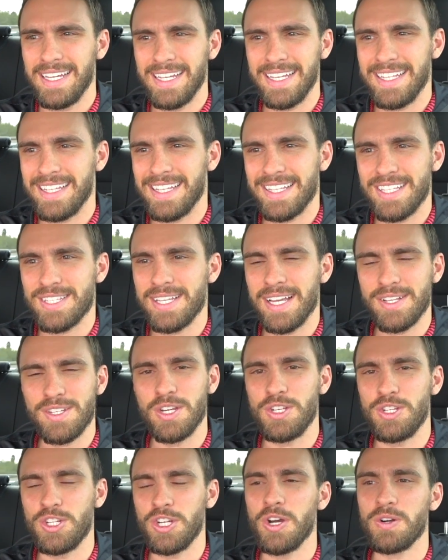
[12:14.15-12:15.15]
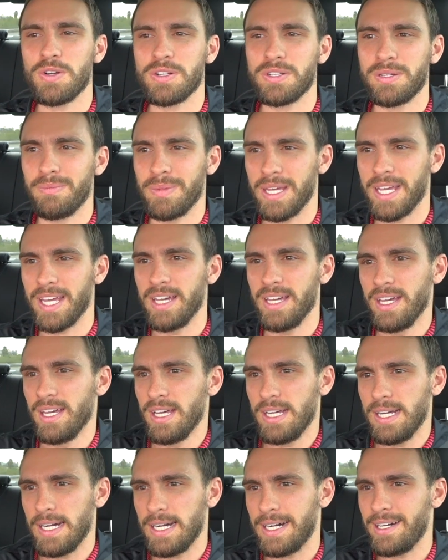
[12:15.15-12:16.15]
that's such a joke to me.
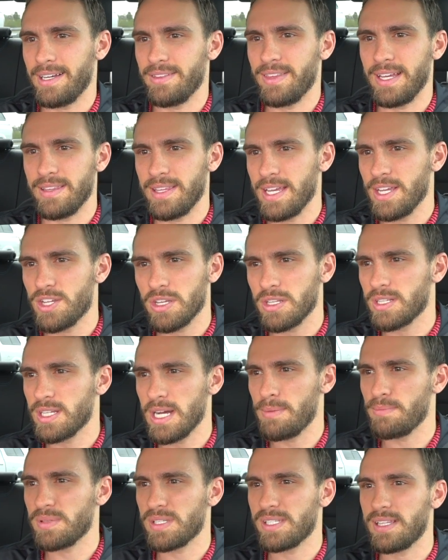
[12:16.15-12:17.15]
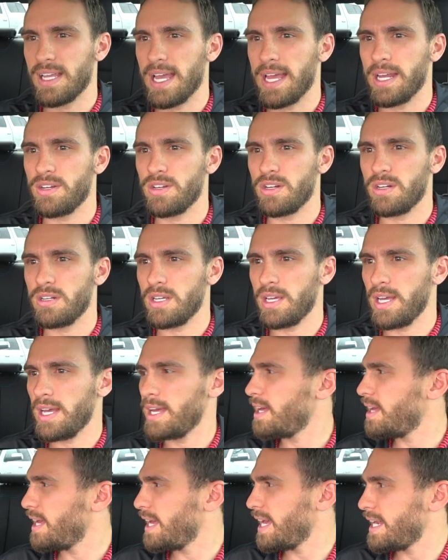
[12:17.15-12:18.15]
That they should come standard,
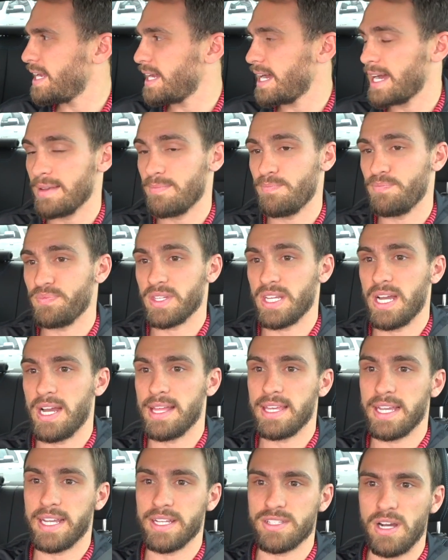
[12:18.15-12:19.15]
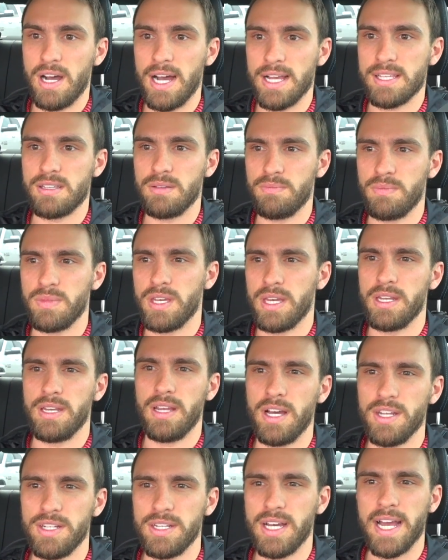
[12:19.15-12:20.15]
and I think it's awesome that
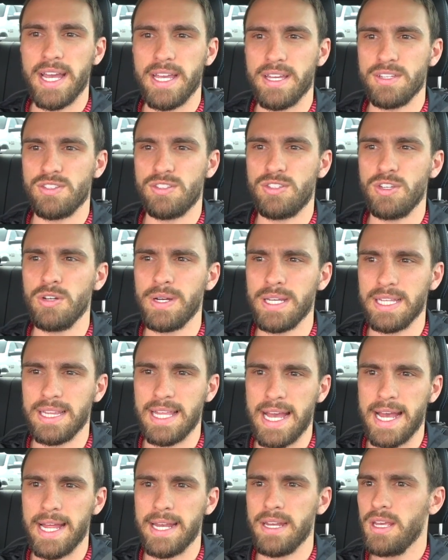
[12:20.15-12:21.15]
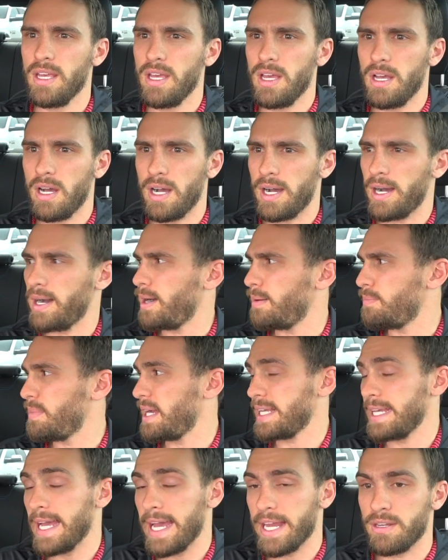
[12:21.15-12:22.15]
Hyundai is doing that.
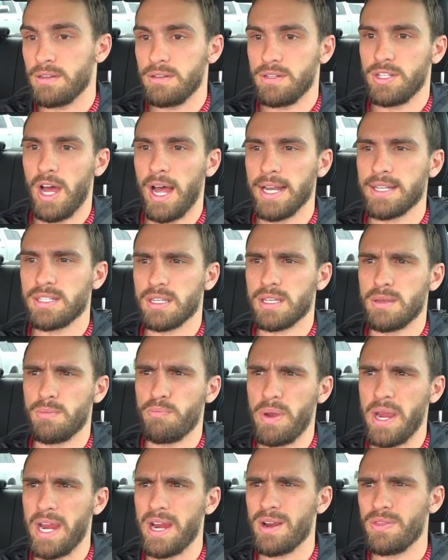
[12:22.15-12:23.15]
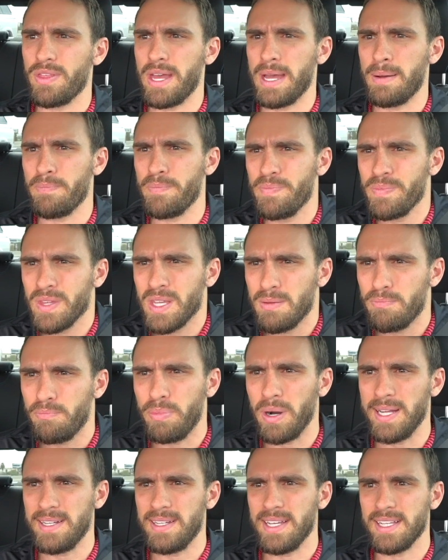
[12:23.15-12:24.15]
Again, not to compare them,
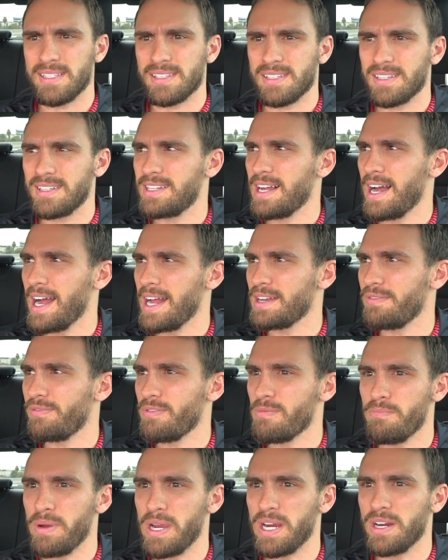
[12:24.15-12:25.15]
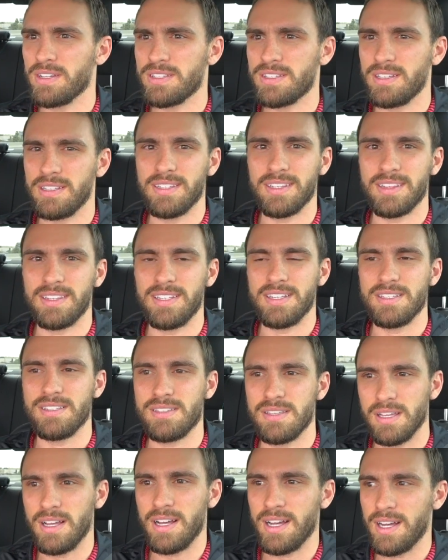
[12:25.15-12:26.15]
but it's kind of embarrassing that
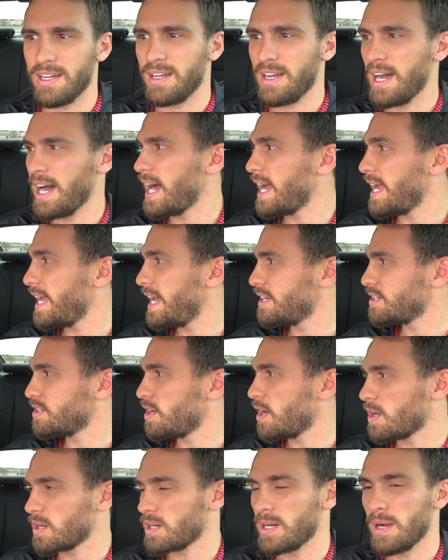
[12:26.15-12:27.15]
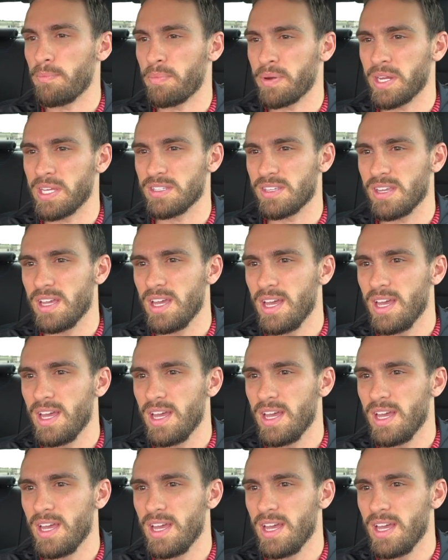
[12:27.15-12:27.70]
these high-end car companies